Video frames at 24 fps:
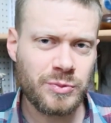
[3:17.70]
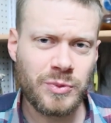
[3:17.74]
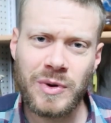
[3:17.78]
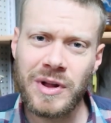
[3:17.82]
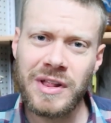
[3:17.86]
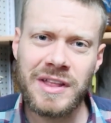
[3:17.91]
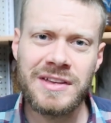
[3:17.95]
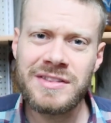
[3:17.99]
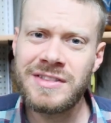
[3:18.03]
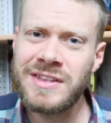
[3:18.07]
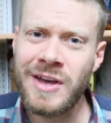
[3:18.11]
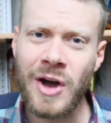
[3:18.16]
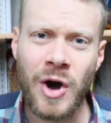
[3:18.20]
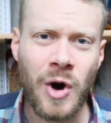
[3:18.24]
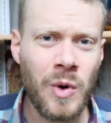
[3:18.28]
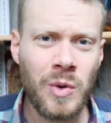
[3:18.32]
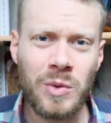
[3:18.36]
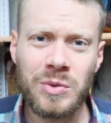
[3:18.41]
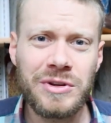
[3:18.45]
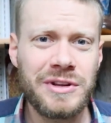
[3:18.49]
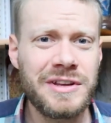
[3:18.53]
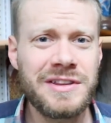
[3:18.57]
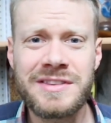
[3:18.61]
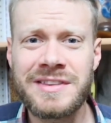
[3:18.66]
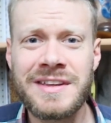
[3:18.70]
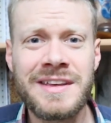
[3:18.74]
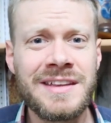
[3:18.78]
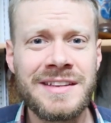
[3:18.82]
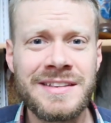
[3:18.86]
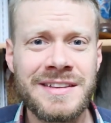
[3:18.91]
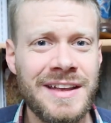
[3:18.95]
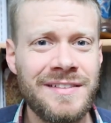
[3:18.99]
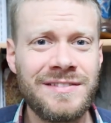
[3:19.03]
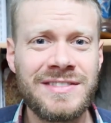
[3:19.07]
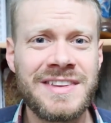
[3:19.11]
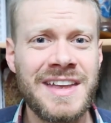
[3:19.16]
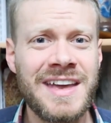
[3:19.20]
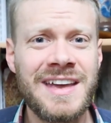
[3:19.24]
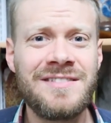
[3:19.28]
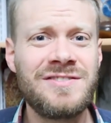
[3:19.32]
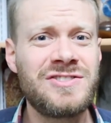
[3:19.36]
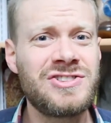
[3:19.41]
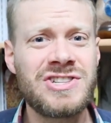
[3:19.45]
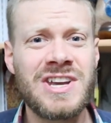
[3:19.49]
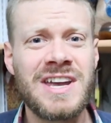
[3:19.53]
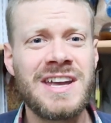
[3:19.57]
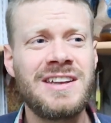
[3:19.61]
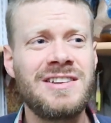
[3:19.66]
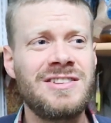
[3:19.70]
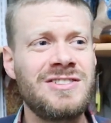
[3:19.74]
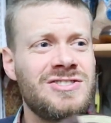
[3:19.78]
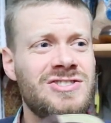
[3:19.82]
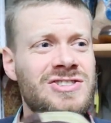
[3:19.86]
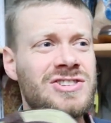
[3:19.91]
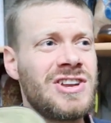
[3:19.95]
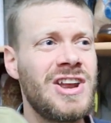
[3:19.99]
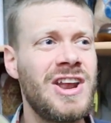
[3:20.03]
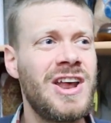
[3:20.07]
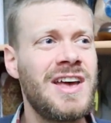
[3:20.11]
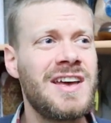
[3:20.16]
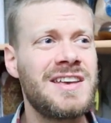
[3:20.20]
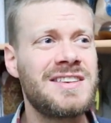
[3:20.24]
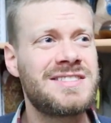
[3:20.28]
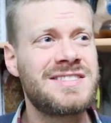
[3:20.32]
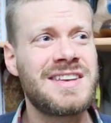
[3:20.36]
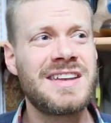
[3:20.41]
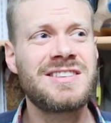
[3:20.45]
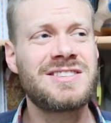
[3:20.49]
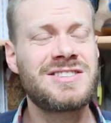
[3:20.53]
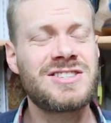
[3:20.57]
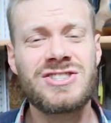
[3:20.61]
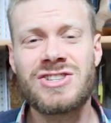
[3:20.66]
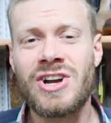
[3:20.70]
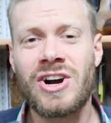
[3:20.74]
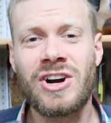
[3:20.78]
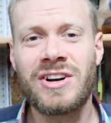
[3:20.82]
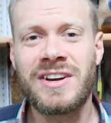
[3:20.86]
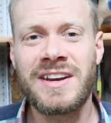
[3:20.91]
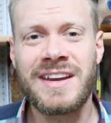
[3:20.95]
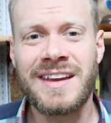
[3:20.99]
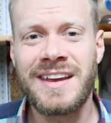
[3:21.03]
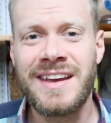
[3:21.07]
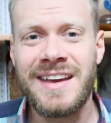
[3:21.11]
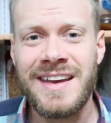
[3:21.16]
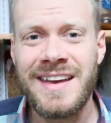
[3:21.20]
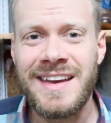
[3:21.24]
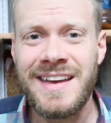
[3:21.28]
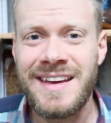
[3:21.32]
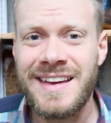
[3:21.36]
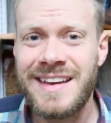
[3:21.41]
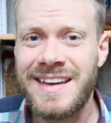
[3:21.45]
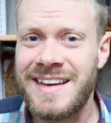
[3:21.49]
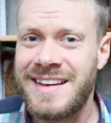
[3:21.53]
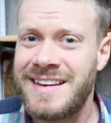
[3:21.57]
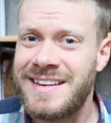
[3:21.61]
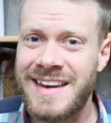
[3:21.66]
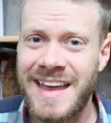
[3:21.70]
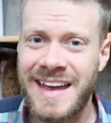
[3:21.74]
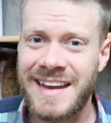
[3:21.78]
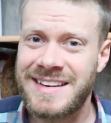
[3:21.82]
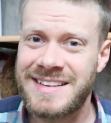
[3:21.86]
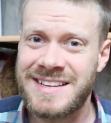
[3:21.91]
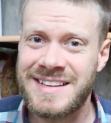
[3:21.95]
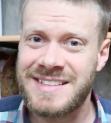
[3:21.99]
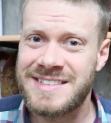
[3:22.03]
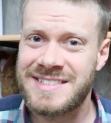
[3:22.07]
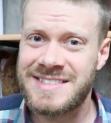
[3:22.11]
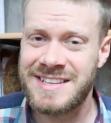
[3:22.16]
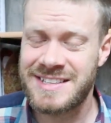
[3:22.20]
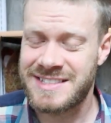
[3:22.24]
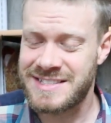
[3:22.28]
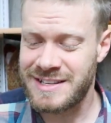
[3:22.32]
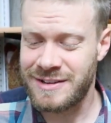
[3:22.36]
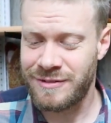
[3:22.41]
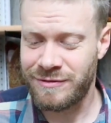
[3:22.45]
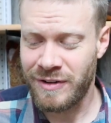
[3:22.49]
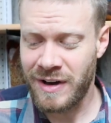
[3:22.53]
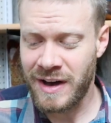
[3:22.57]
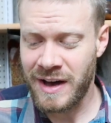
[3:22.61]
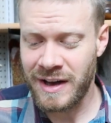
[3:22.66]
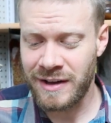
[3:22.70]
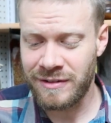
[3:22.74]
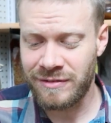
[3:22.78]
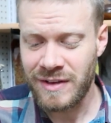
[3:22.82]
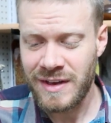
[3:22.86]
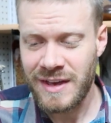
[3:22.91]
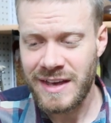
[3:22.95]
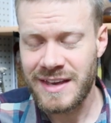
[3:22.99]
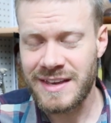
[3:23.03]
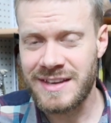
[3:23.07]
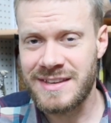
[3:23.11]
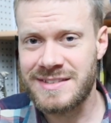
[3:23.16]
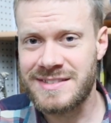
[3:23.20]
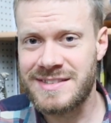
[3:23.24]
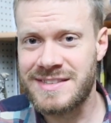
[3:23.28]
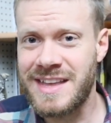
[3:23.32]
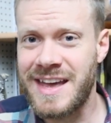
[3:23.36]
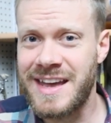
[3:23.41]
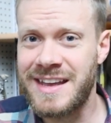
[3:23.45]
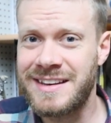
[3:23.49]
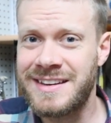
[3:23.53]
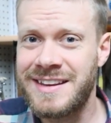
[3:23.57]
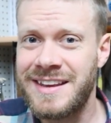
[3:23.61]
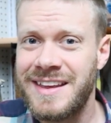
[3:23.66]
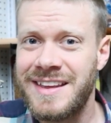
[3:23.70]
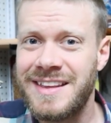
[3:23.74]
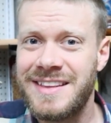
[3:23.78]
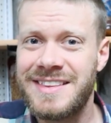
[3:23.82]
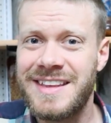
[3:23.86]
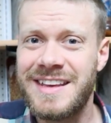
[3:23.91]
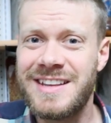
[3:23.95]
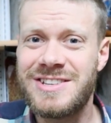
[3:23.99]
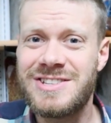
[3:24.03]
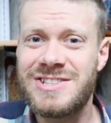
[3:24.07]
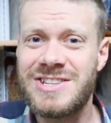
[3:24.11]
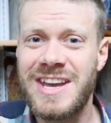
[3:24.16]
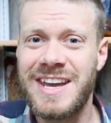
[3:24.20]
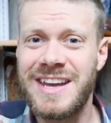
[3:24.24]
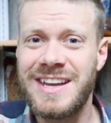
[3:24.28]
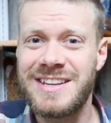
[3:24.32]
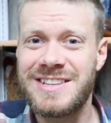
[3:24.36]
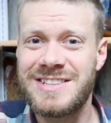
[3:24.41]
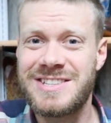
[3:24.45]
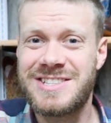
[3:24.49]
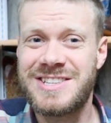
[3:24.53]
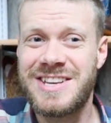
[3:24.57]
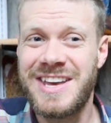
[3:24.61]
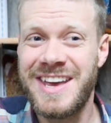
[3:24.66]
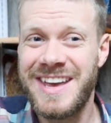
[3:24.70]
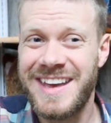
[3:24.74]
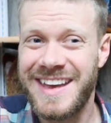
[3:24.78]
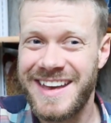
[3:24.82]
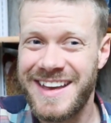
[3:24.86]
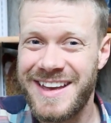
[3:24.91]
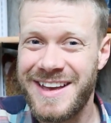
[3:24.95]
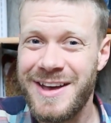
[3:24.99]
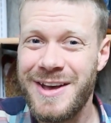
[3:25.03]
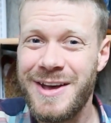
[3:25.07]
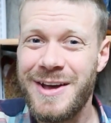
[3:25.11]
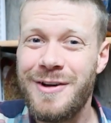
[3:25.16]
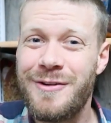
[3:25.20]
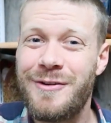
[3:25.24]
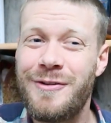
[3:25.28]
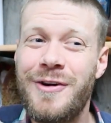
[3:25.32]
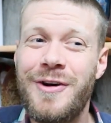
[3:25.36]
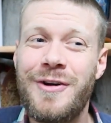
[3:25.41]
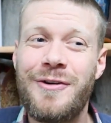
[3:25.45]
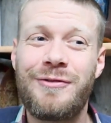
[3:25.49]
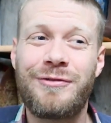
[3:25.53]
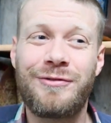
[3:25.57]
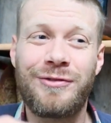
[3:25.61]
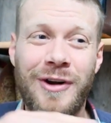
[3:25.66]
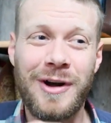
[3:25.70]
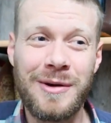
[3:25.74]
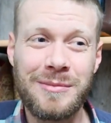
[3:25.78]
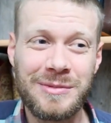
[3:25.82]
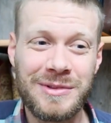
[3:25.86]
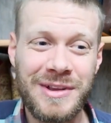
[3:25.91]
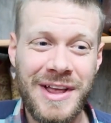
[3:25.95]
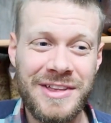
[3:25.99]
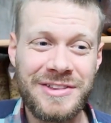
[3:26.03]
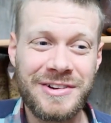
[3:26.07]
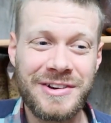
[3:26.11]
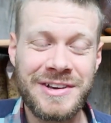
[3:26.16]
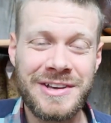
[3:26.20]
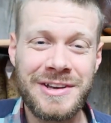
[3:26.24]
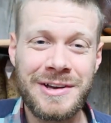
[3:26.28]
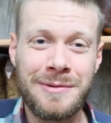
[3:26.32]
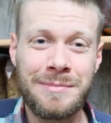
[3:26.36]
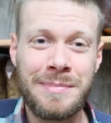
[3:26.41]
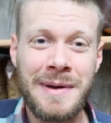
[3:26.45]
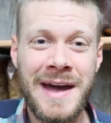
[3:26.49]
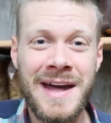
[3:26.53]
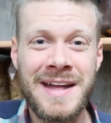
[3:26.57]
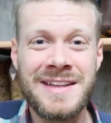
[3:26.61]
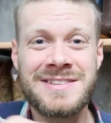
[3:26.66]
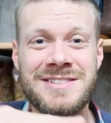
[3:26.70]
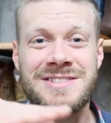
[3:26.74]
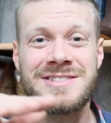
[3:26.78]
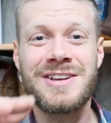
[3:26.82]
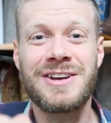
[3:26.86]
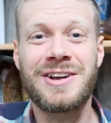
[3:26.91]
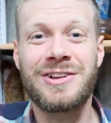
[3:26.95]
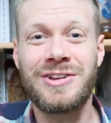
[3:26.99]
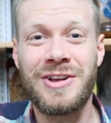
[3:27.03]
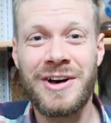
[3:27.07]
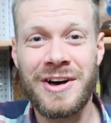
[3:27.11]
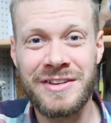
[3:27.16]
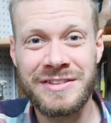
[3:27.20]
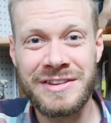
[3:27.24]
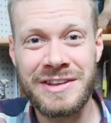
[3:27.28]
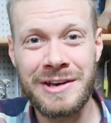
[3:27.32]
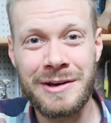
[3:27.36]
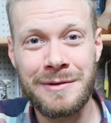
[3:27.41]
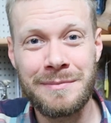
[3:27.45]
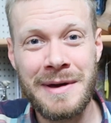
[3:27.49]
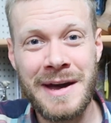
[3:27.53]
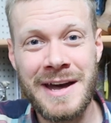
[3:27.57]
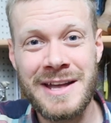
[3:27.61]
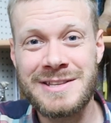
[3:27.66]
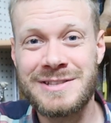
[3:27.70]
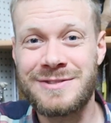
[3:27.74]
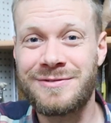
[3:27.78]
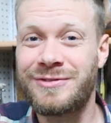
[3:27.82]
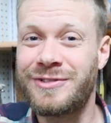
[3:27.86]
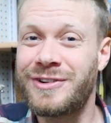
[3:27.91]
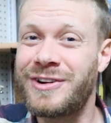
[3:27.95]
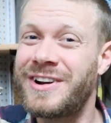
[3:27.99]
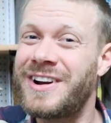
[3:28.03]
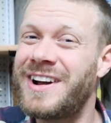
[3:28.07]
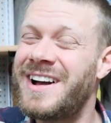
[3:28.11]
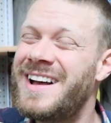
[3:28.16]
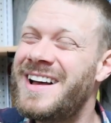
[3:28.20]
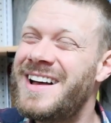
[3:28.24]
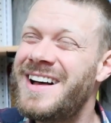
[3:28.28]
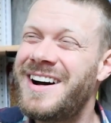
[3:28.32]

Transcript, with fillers: really the only thing that they've changed since starting in nineteen sixty-five, is that they changed from leather heel pads to cloth heel pads for